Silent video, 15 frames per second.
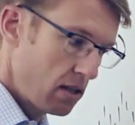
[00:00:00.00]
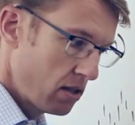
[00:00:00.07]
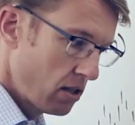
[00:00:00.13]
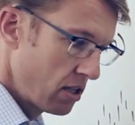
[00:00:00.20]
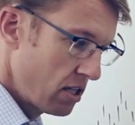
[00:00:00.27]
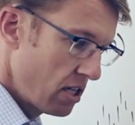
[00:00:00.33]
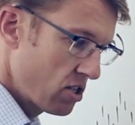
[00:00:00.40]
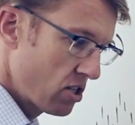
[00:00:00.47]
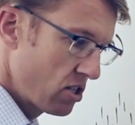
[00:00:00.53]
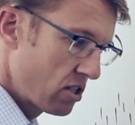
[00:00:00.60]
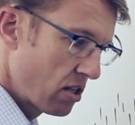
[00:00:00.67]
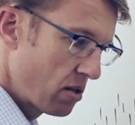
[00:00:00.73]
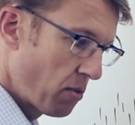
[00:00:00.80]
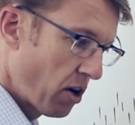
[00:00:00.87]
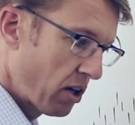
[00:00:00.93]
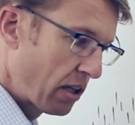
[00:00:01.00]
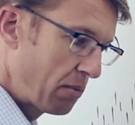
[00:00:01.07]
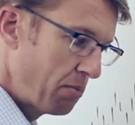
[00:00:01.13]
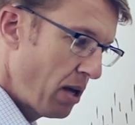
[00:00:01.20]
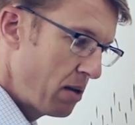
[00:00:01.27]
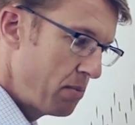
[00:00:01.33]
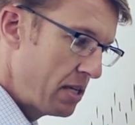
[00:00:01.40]
conditions of the
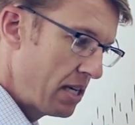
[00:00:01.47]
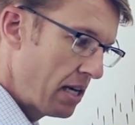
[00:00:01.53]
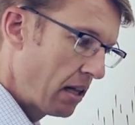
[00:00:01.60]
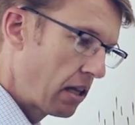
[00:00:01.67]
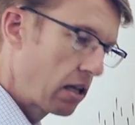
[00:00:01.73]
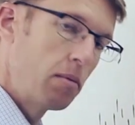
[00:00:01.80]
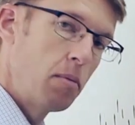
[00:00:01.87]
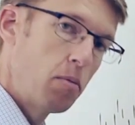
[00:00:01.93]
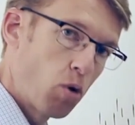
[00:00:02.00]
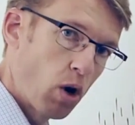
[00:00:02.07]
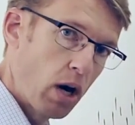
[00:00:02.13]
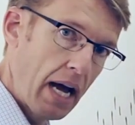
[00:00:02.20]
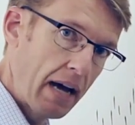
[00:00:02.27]
market may be a little bit more